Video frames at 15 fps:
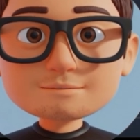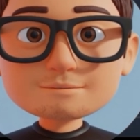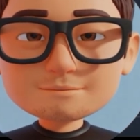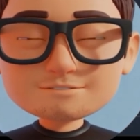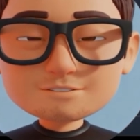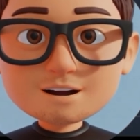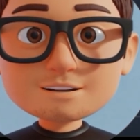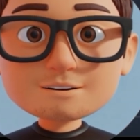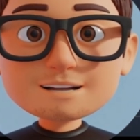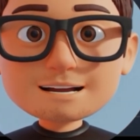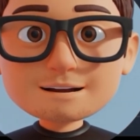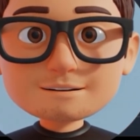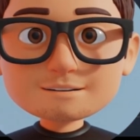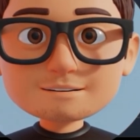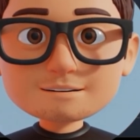Finally,
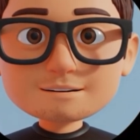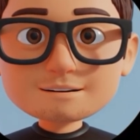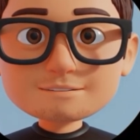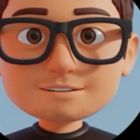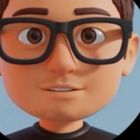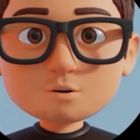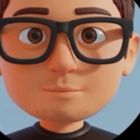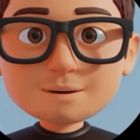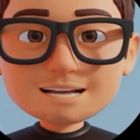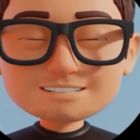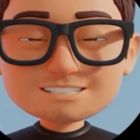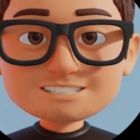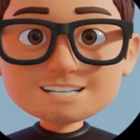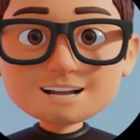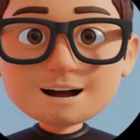the
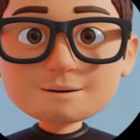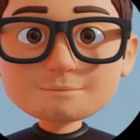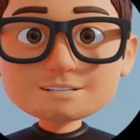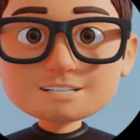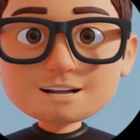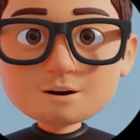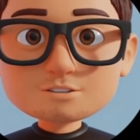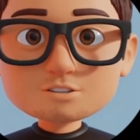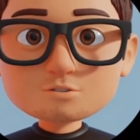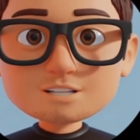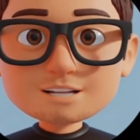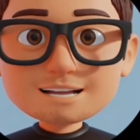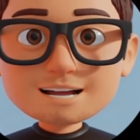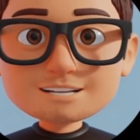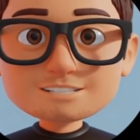Domains tab is how you
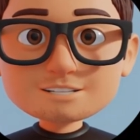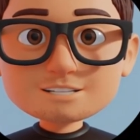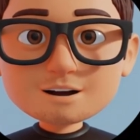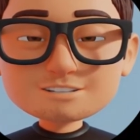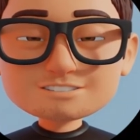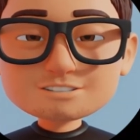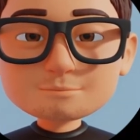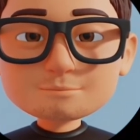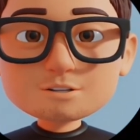connect a custom